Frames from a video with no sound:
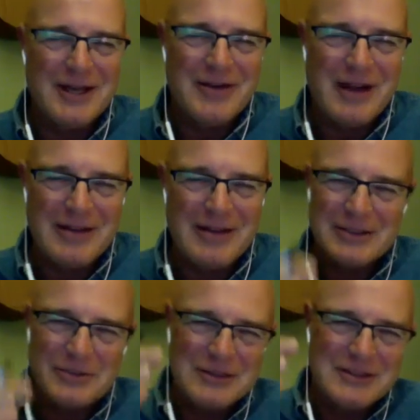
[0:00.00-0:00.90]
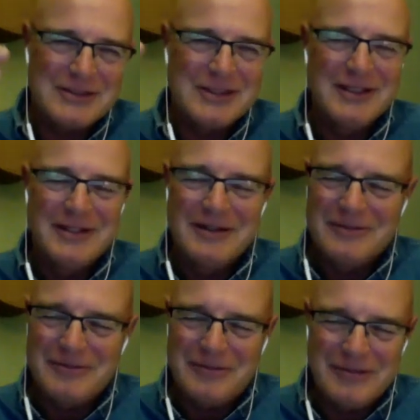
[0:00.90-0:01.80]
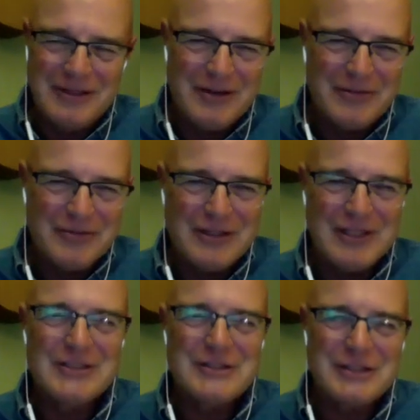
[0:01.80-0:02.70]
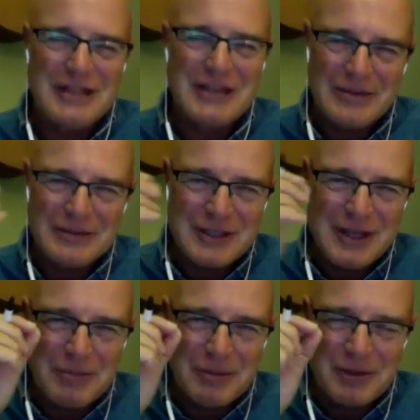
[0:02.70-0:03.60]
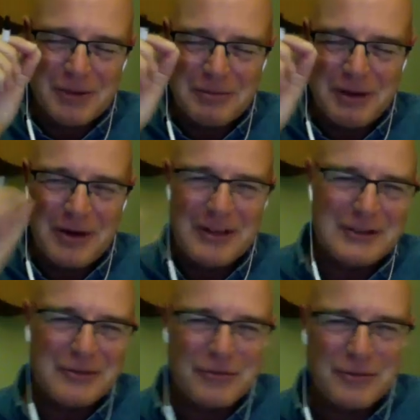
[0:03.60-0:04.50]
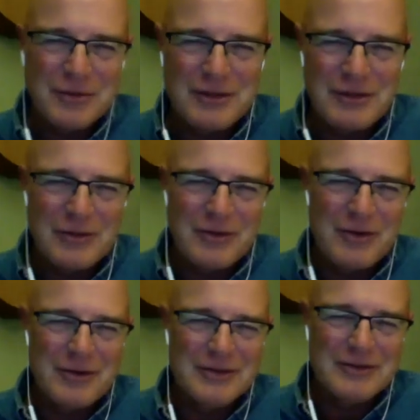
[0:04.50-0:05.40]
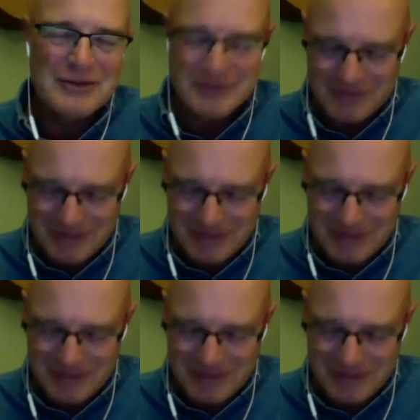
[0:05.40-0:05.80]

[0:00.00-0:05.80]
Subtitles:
or how this one's, finished. And now there's a couple little berries of fruit that will do